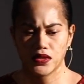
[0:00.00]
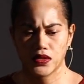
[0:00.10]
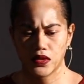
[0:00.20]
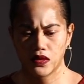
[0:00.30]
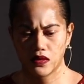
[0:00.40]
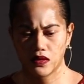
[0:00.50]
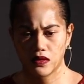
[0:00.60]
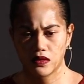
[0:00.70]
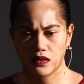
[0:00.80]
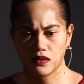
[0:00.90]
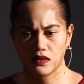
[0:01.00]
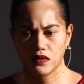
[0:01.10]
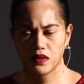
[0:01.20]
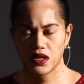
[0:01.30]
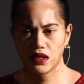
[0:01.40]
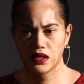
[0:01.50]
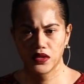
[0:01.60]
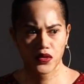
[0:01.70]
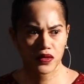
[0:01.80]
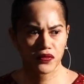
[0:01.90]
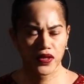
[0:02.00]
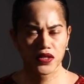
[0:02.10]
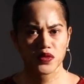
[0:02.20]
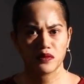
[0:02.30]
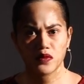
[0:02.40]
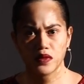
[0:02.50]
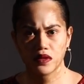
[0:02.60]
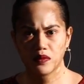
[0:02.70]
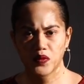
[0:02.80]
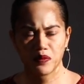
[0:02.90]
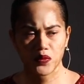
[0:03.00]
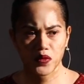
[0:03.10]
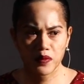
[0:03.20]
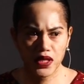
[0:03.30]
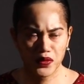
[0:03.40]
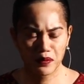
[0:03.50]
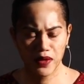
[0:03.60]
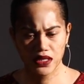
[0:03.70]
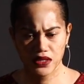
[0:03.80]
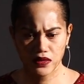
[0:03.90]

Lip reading: So, you know, and friends would make remarks,